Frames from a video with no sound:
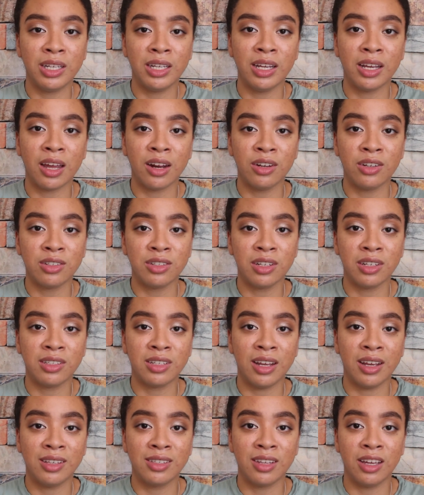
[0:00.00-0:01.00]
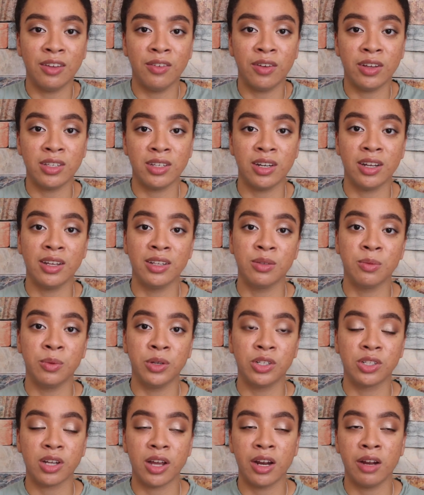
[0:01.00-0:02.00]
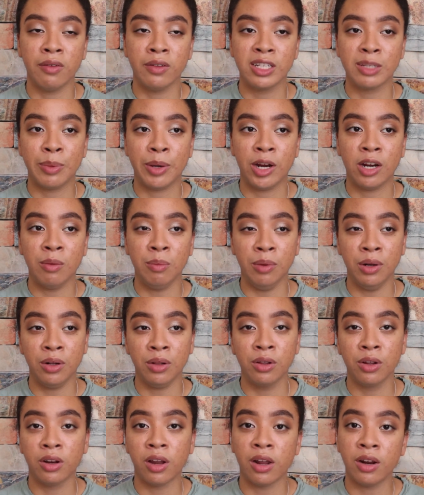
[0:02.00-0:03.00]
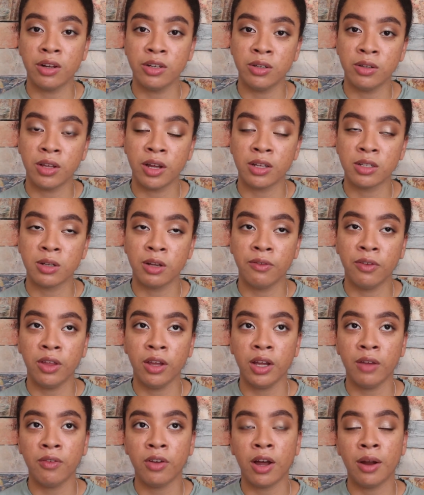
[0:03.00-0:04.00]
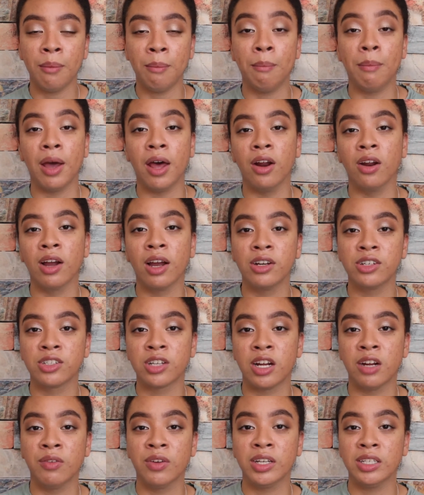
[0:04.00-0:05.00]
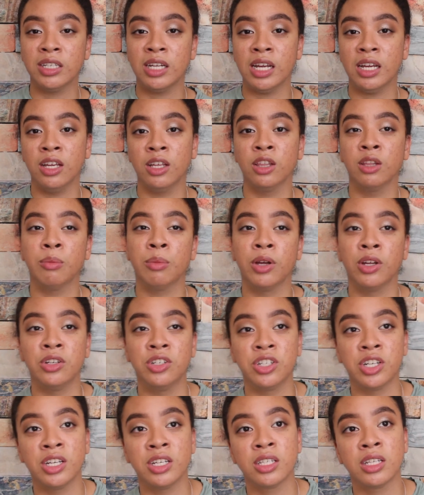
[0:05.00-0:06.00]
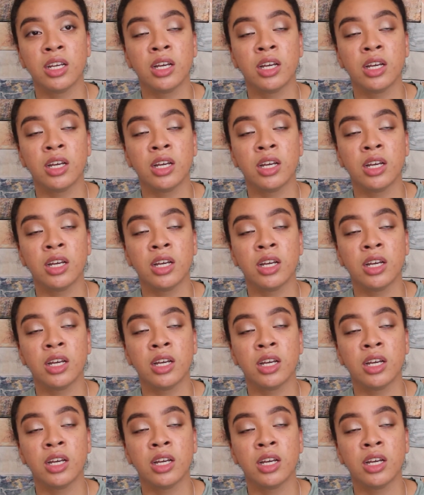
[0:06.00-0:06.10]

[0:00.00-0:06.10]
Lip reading: He kind of just like takes life as it is, which kind of inspired me to learn how to do that. So I feel like I've gotten better at just kind of like taking the punches.